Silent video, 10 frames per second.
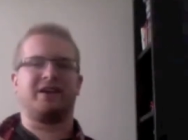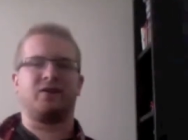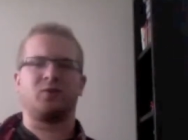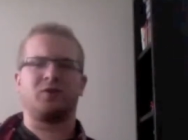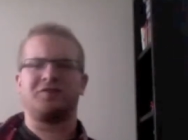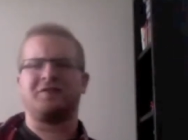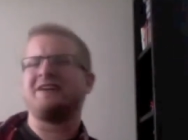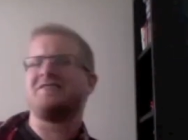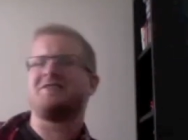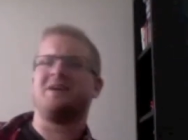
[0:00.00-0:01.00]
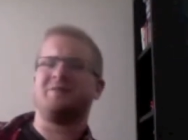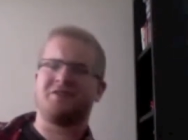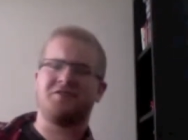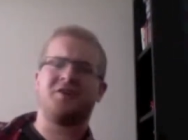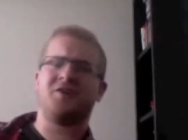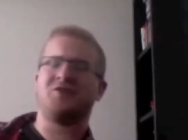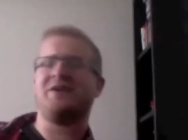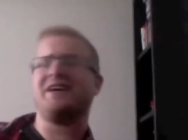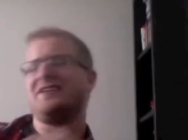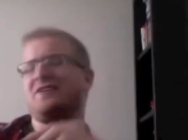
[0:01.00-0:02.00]
the world's finest comic starts. So you
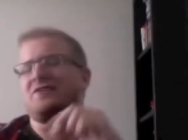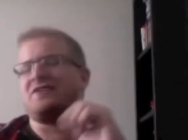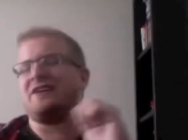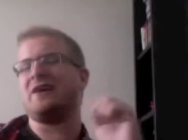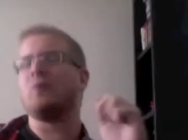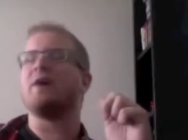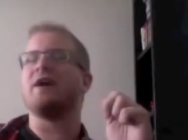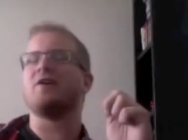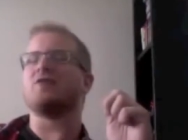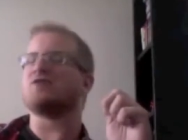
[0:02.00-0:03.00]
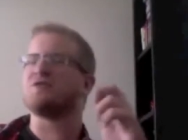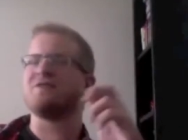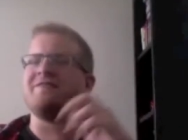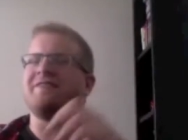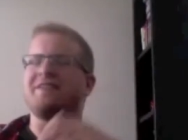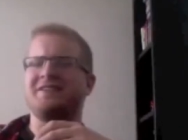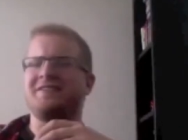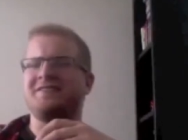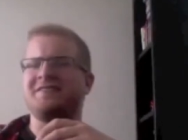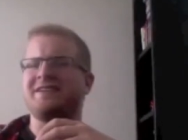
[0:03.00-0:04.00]
get to understand where certain
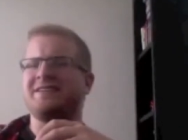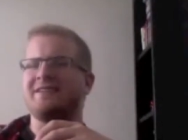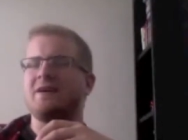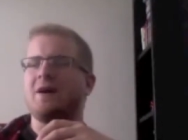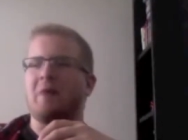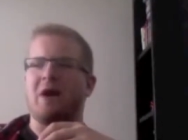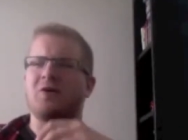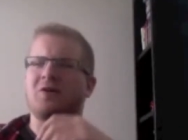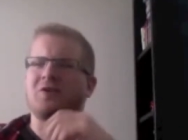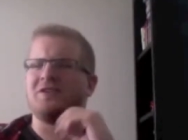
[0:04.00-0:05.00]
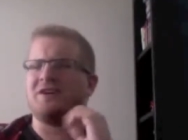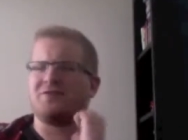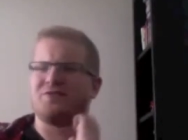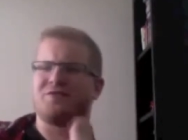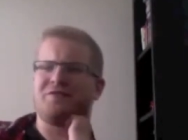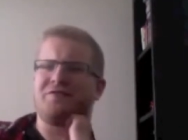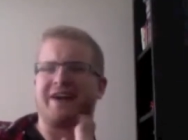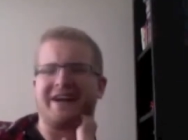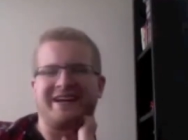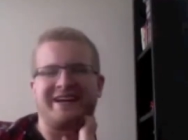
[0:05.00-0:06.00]
villains that Power Girl and Huntress were
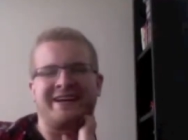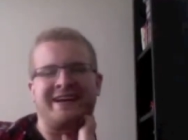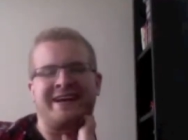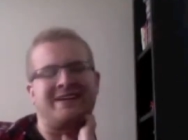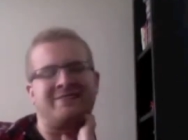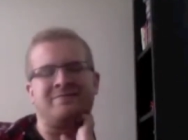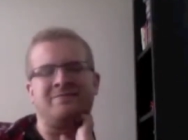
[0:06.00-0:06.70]
fighting,